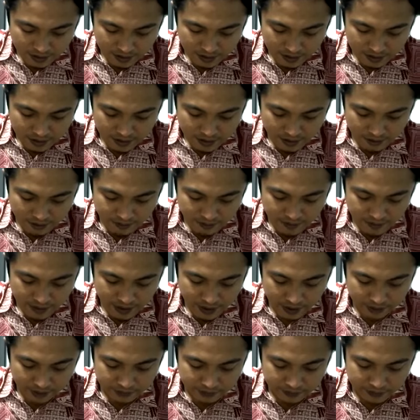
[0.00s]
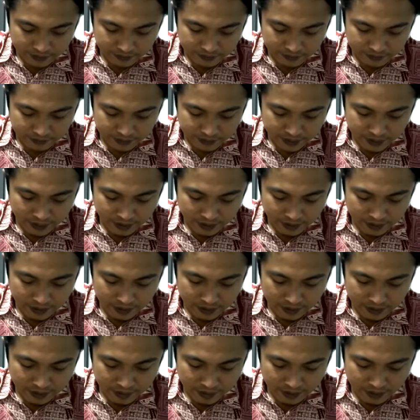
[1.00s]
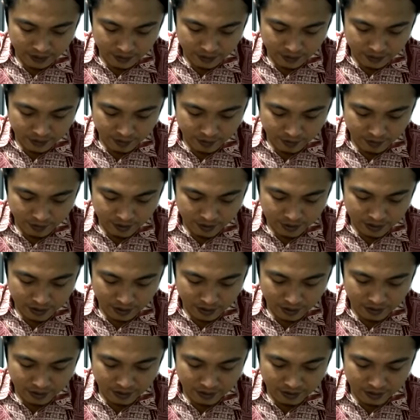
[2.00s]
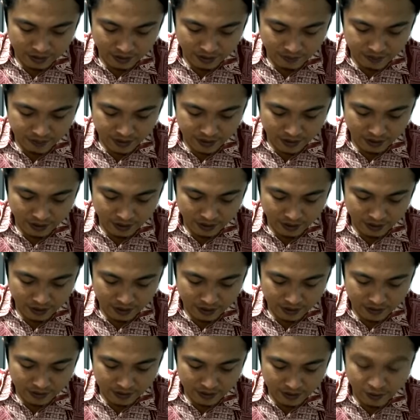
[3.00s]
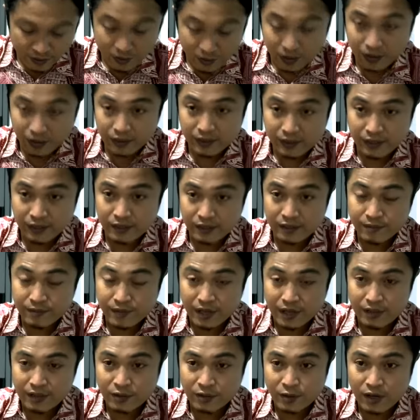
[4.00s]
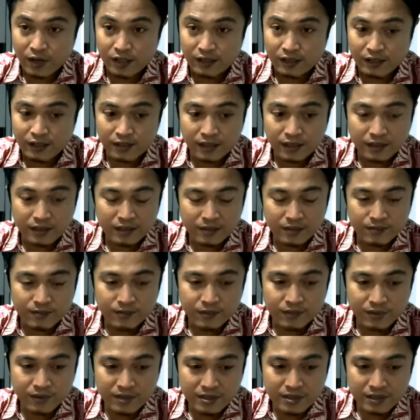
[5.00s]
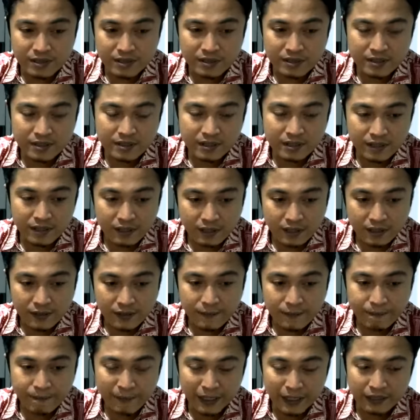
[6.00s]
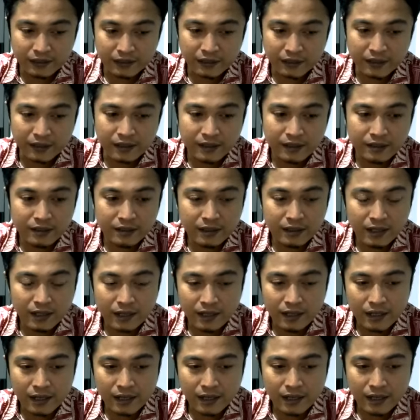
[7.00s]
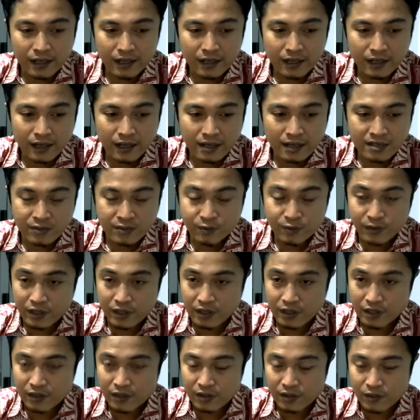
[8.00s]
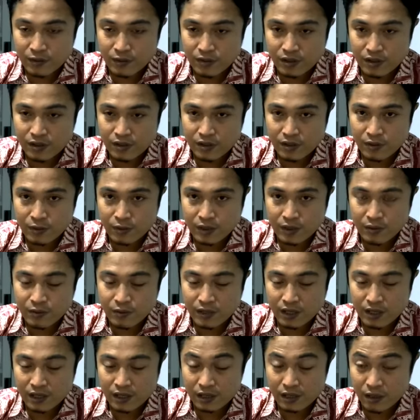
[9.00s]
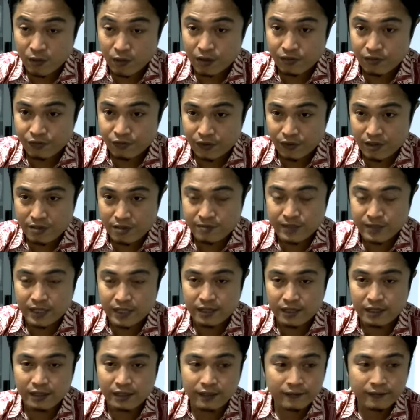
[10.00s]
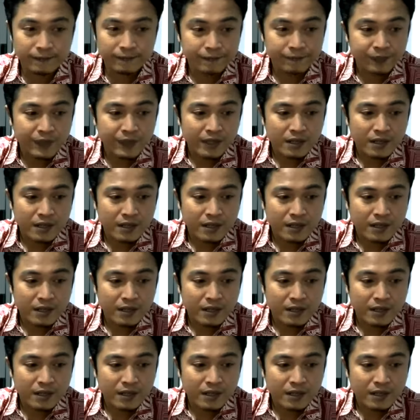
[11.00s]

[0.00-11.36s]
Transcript: subject here. The name of the subject it is qualitative and quantitative research method. And then last week, when we had our first meeting,